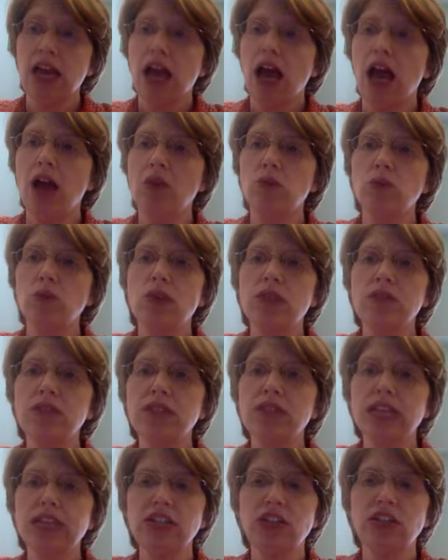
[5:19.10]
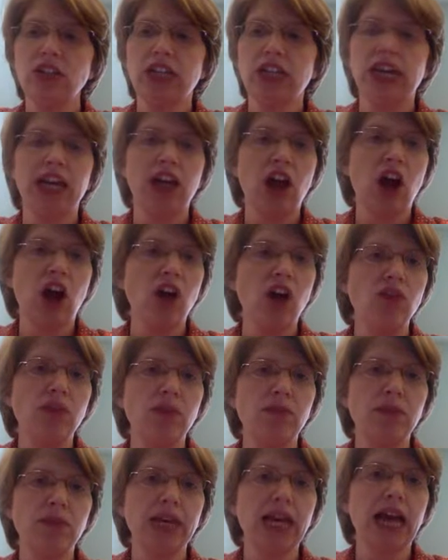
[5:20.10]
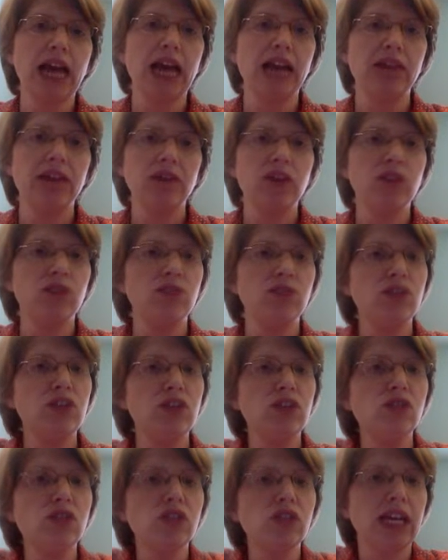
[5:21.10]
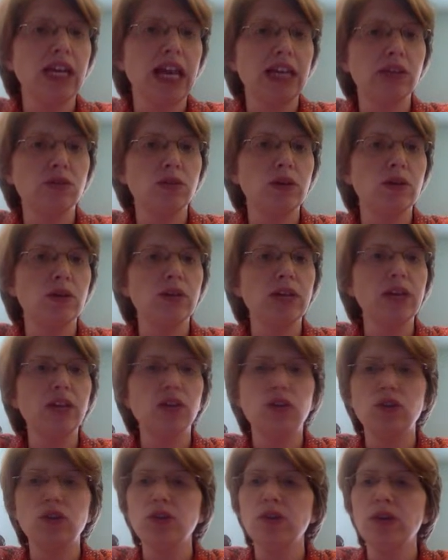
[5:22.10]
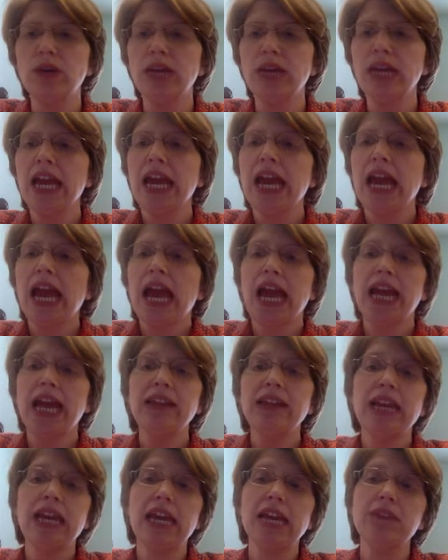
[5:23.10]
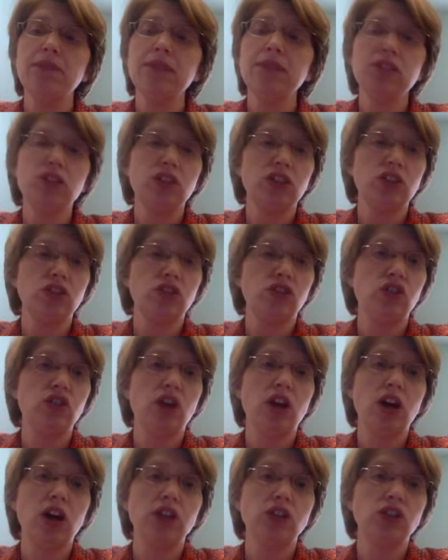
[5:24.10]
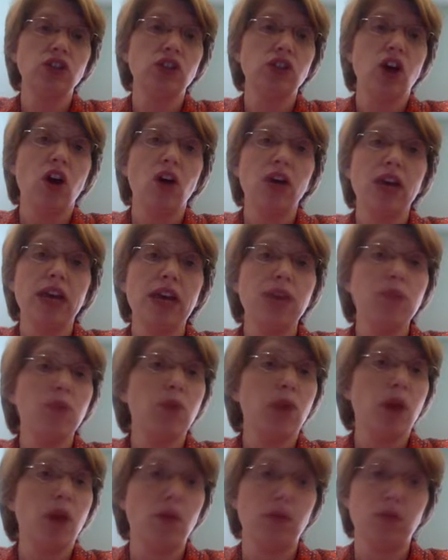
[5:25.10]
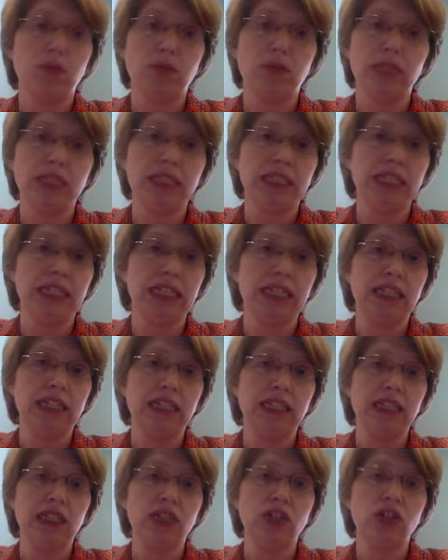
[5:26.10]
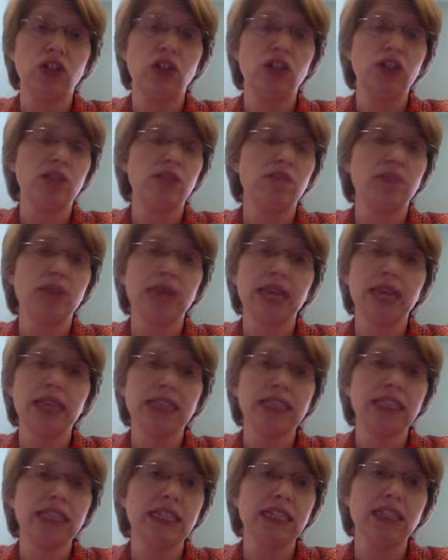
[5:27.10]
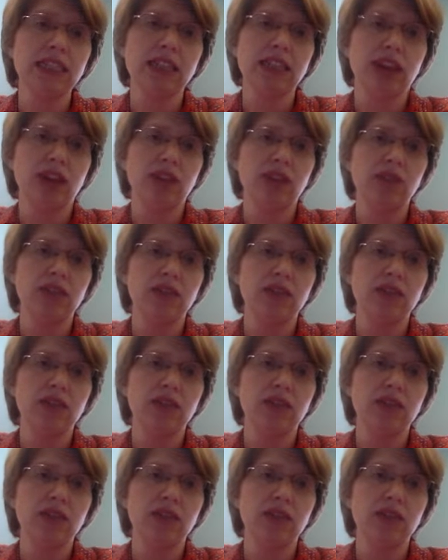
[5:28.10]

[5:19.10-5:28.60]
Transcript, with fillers: Um, Revelation can often be kind of confusing as we read through it, and the images John saw, he probably didn't couldn't make sense of.